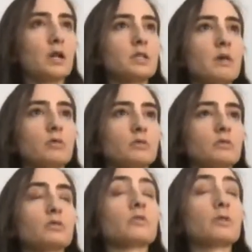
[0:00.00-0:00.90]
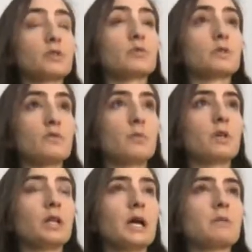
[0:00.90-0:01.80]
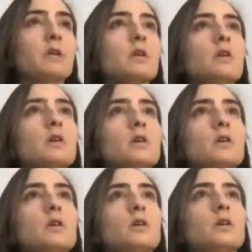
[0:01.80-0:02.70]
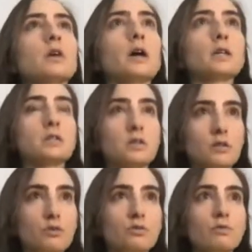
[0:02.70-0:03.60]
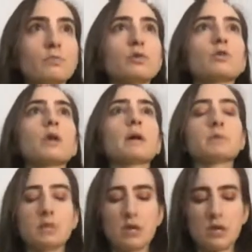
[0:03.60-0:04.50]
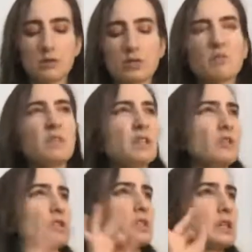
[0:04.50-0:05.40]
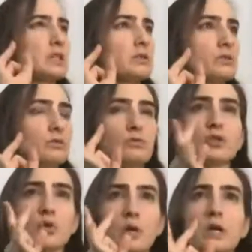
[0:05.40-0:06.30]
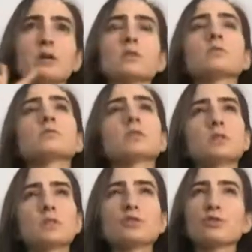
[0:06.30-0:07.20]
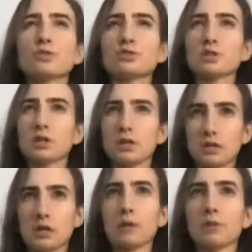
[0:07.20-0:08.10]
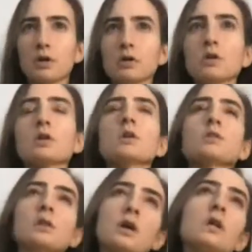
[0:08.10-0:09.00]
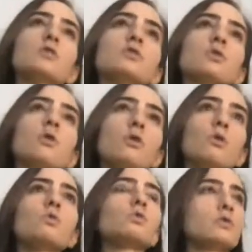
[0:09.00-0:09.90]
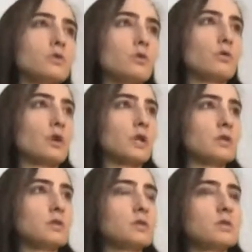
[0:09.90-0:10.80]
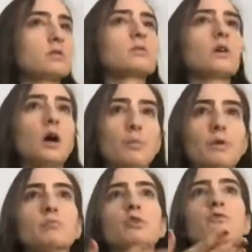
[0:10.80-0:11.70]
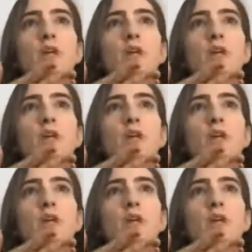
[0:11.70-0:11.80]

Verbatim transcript: anatomical or a person who has female anatomy uh, has a uterine prolapse. There's something that looks like a little donut. It's inserted just like a tampon that kind of just holds the organs up and